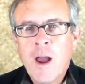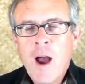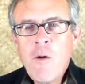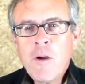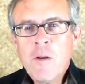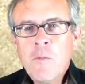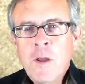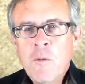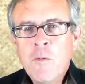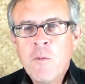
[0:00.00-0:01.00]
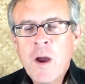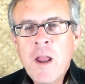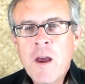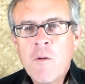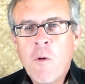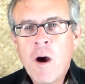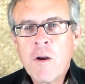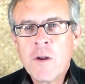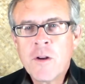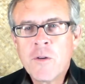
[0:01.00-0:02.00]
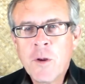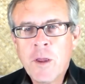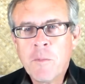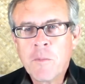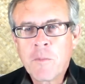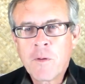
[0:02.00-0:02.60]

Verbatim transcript: How can we run out of water in a dream?